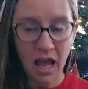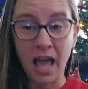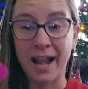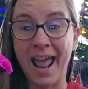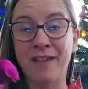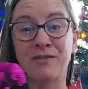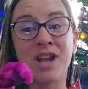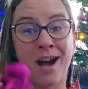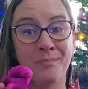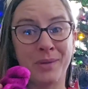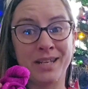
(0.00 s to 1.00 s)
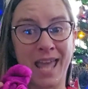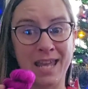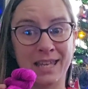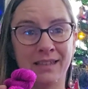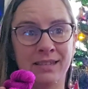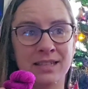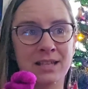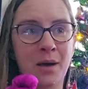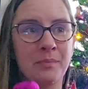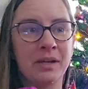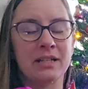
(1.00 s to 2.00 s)
And I have not been caking these
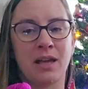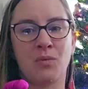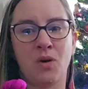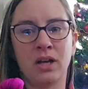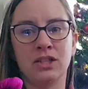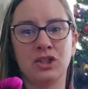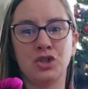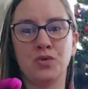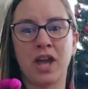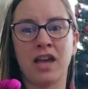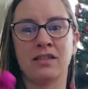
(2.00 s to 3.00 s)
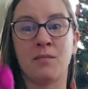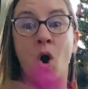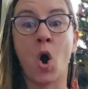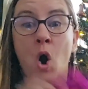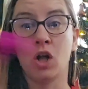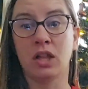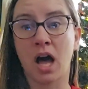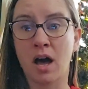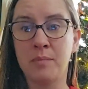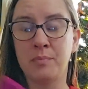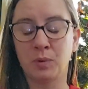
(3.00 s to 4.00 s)
up because I want to cake them all
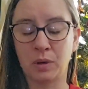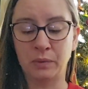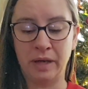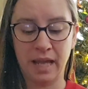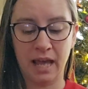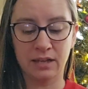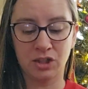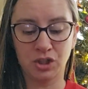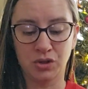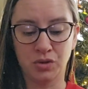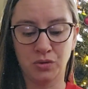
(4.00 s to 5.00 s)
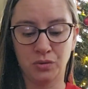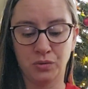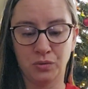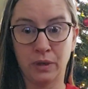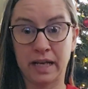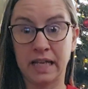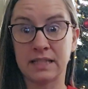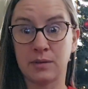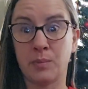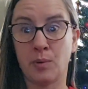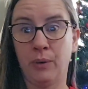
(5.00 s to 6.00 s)
up when I get to
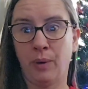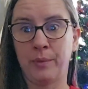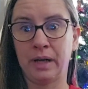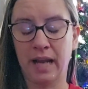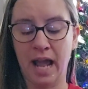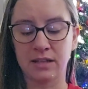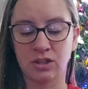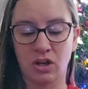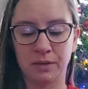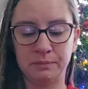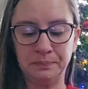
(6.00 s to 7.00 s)
the point where I'm going to cast on.